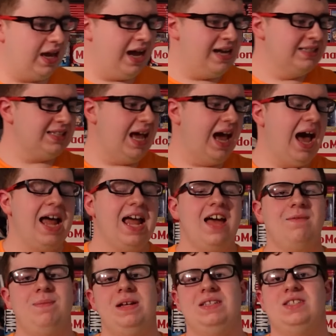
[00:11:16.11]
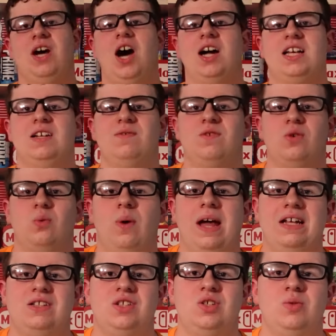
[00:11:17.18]
Guys, I have been talking for
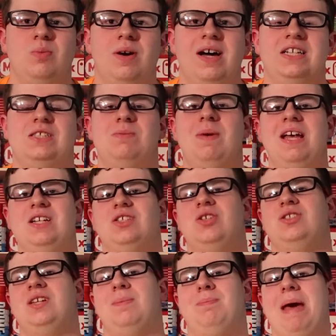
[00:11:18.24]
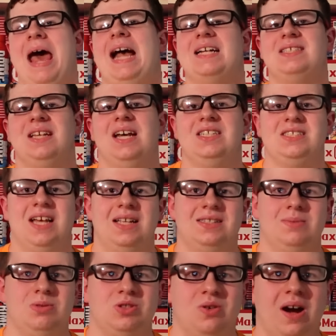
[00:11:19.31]
way too much. Make sure to backslash that
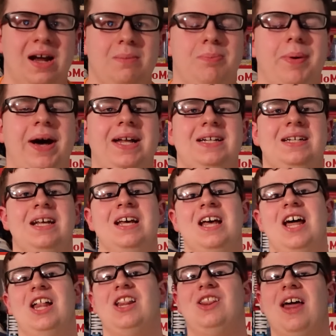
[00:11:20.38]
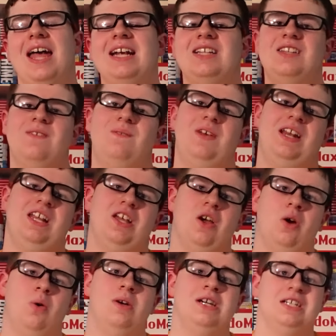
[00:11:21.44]
subscribe button, like the
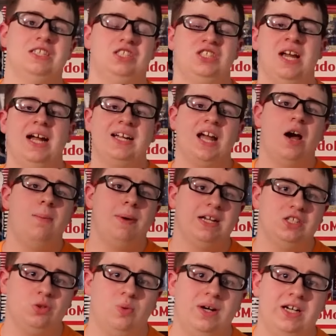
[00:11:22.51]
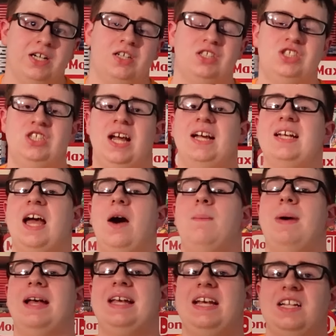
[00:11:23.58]
video, check out my Twitter, check out
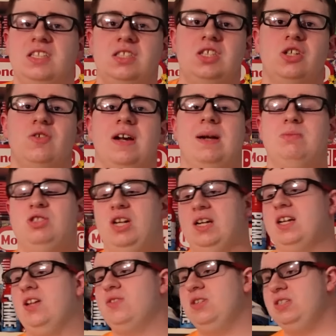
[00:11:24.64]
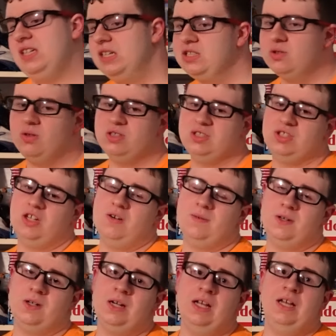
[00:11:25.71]
my Instagram, check out the Discord
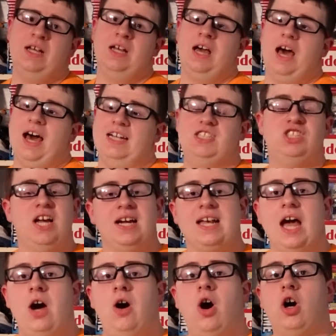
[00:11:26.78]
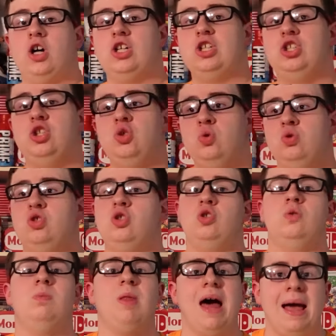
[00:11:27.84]
server, uh, check out our
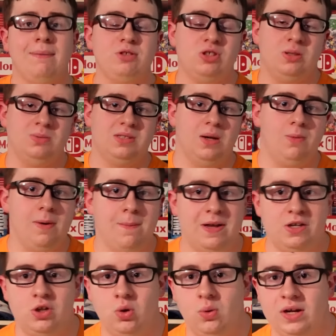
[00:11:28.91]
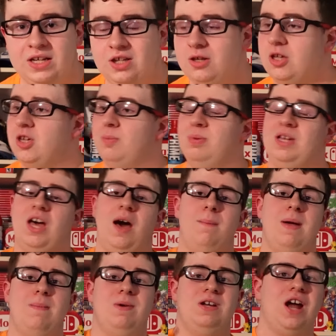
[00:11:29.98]
YouTube live streams that we've been doing. You can
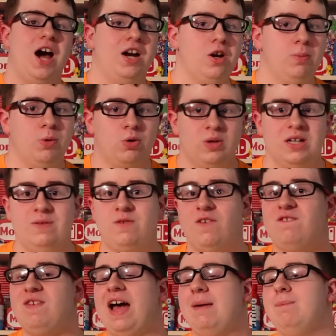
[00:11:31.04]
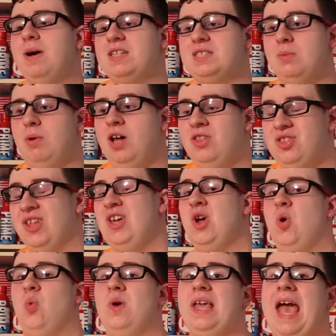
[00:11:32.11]
become a Monado Marine for five bucks a month.
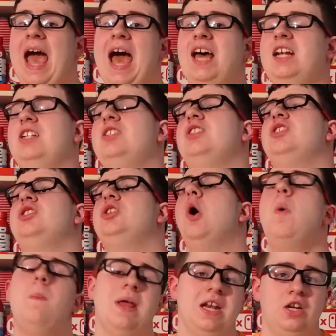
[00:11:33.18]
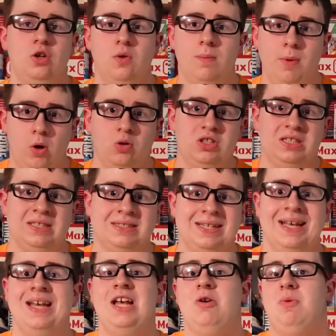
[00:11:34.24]
We added so many new emojis.
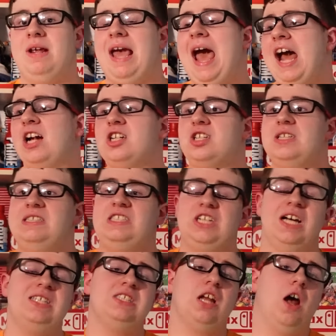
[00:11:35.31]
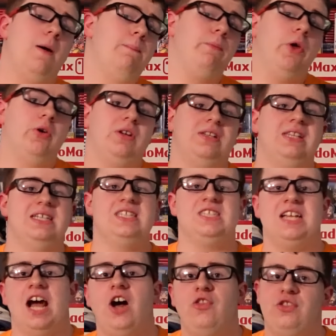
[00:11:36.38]
We actually just uploaded the
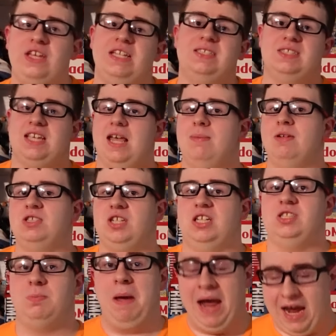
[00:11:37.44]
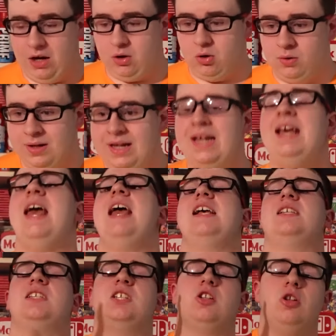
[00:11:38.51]
Southeast Game Exchange panel
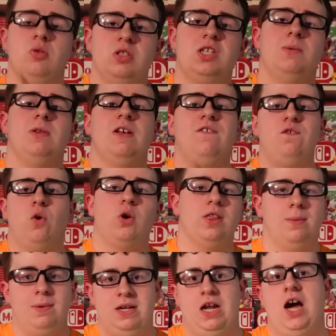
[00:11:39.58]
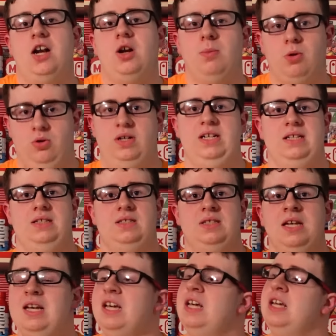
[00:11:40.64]
exclusively for the Monado
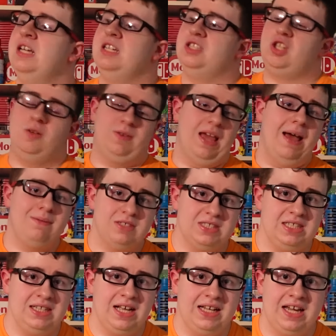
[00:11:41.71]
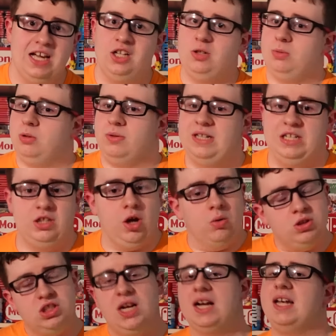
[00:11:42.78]
Marines. So if you haven't seen that yet in your Marine,
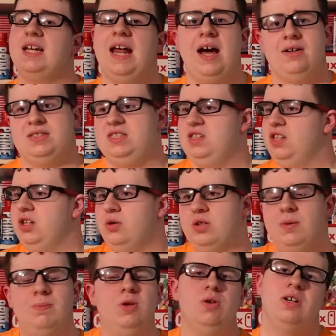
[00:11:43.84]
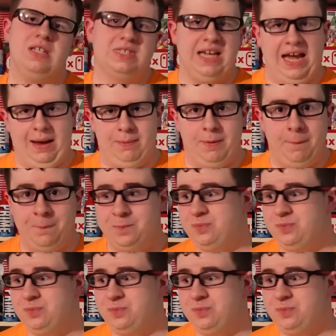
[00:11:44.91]
go check it out. It's in the little community tab.